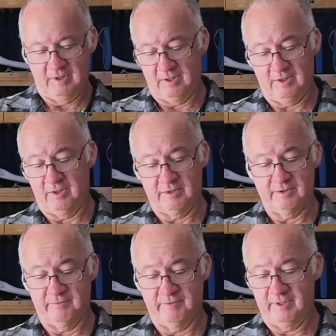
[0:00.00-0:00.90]
I can't
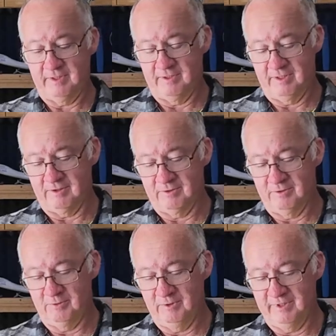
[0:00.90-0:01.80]
stop thinking how
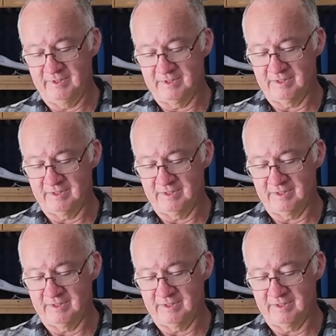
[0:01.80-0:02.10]
cool it is.